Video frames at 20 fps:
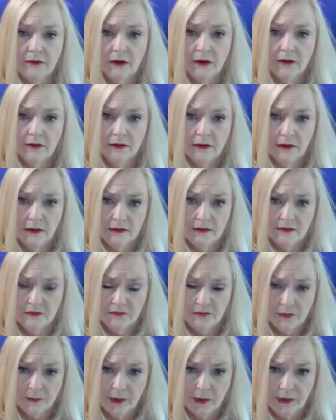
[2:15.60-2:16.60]
our
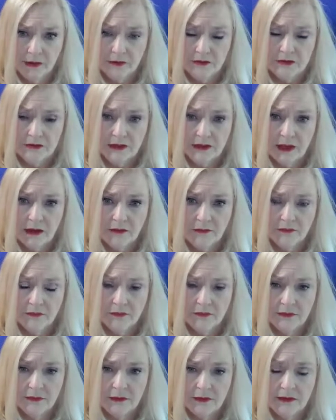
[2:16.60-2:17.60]
from our inner
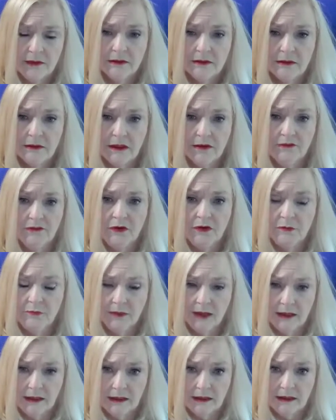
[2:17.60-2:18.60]
self, love
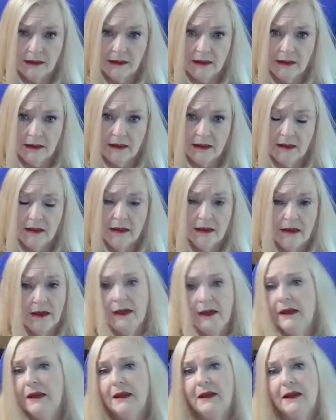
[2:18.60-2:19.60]
humanity,
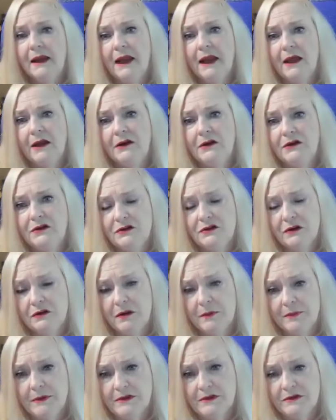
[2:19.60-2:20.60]
and how to show
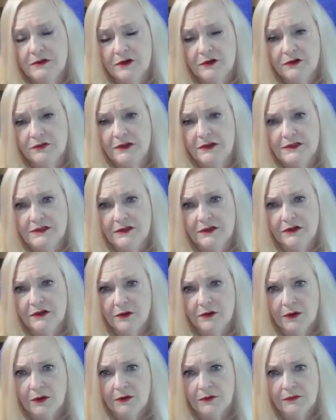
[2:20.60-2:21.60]
up and start trusting
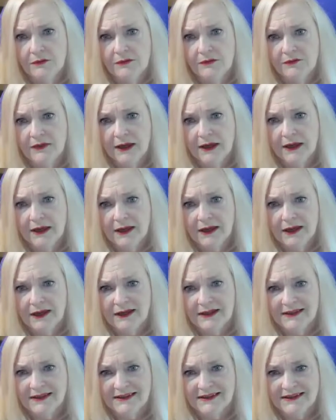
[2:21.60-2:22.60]
your own divine
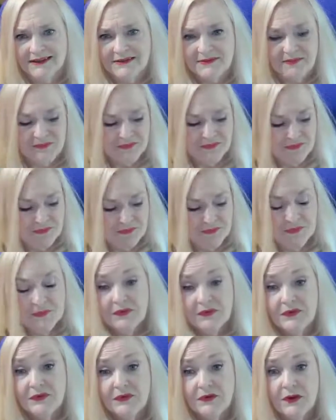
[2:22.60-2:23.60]
guidance.
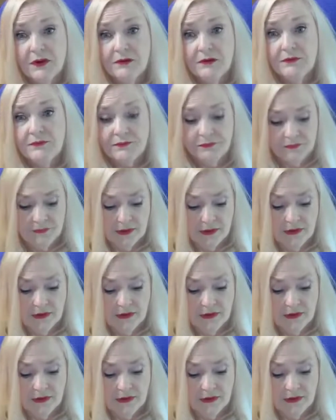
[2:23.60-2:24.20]
So,